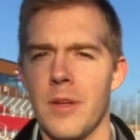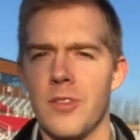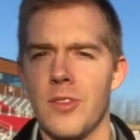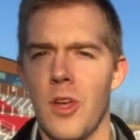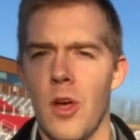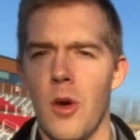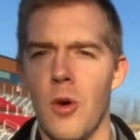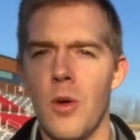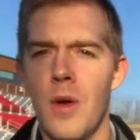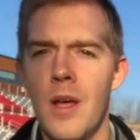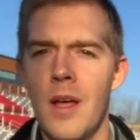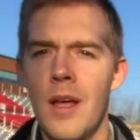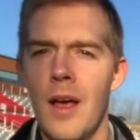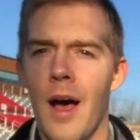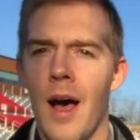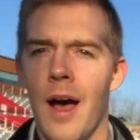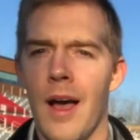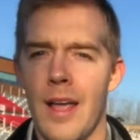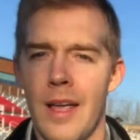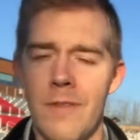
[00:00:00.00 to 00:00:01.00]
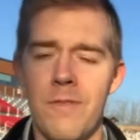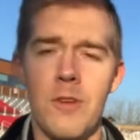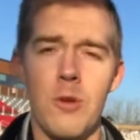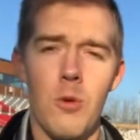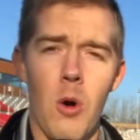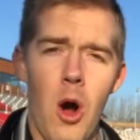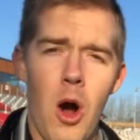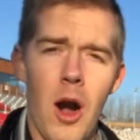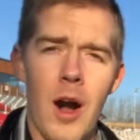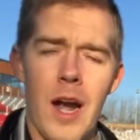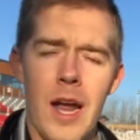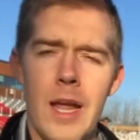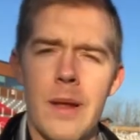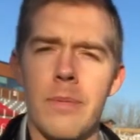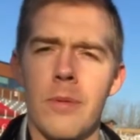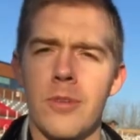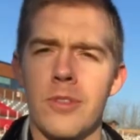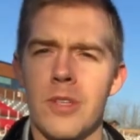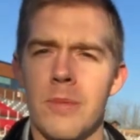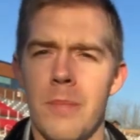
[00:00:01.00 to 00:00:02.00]
So if you are
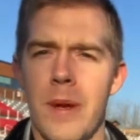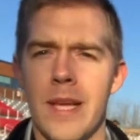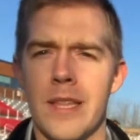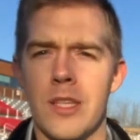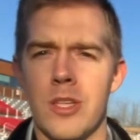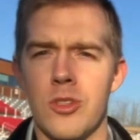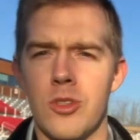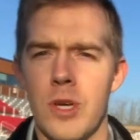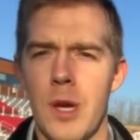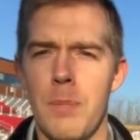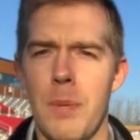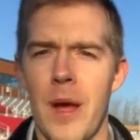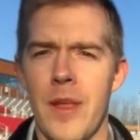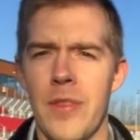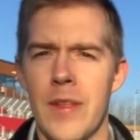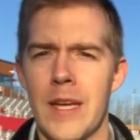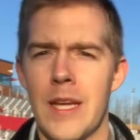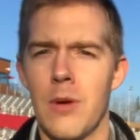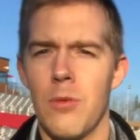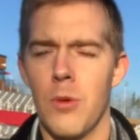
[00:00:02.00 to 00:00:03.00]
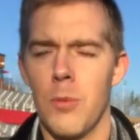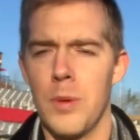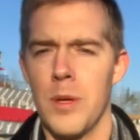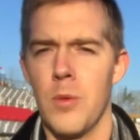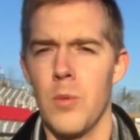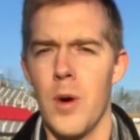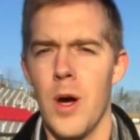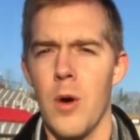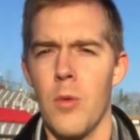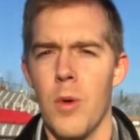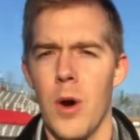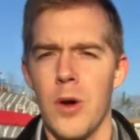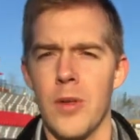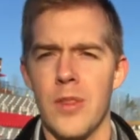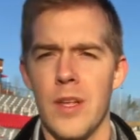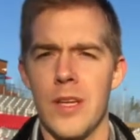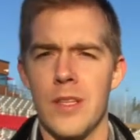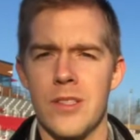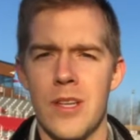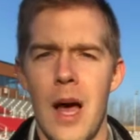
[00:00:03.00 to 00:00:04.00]
able to make the trip, I think it will be well worth it.